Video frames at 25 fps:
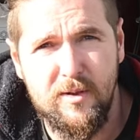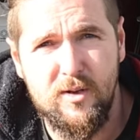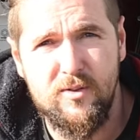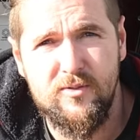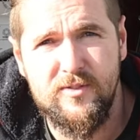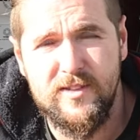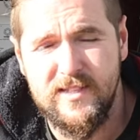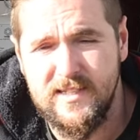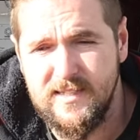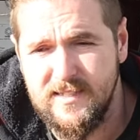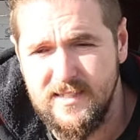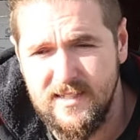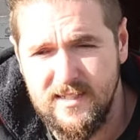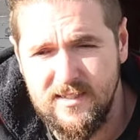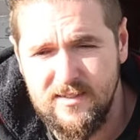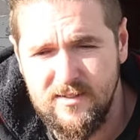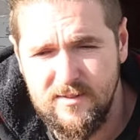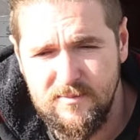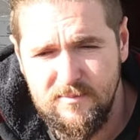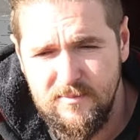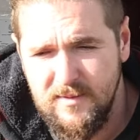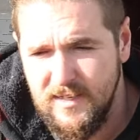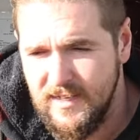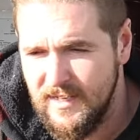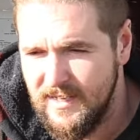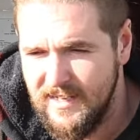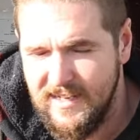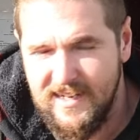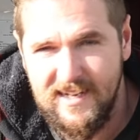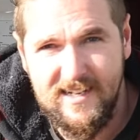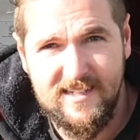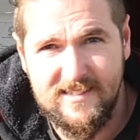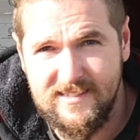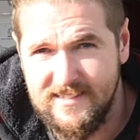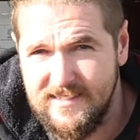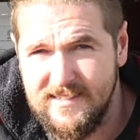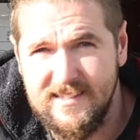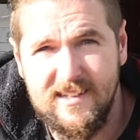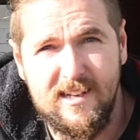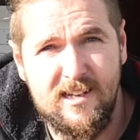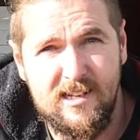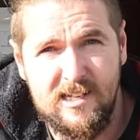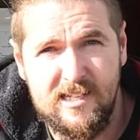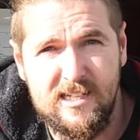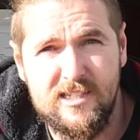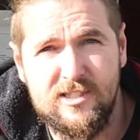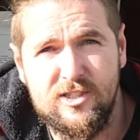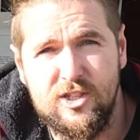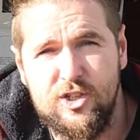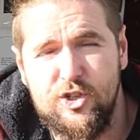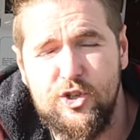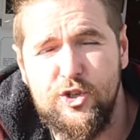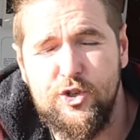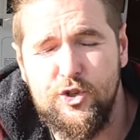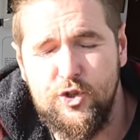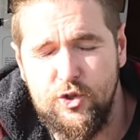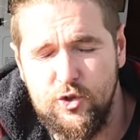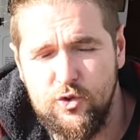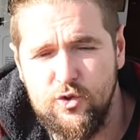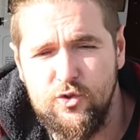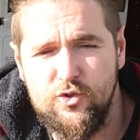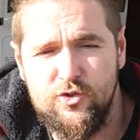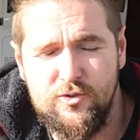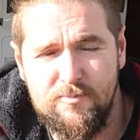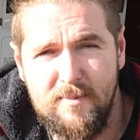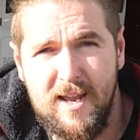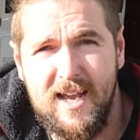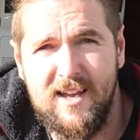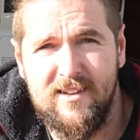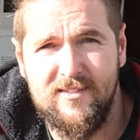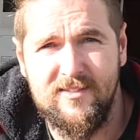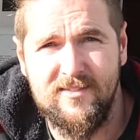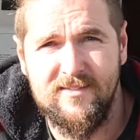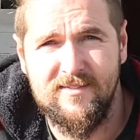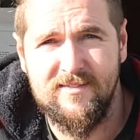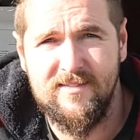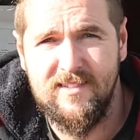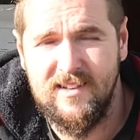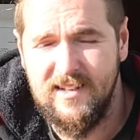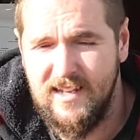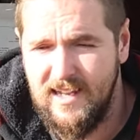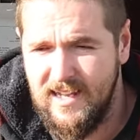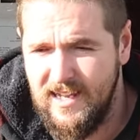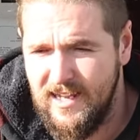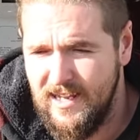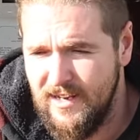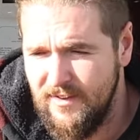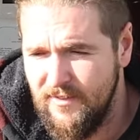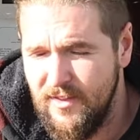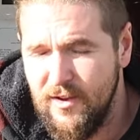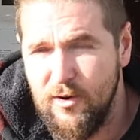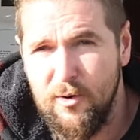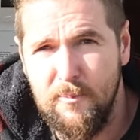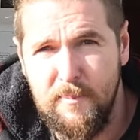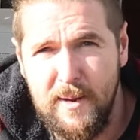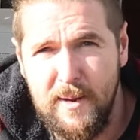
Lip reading: build this system, it's a huge mountain, and there are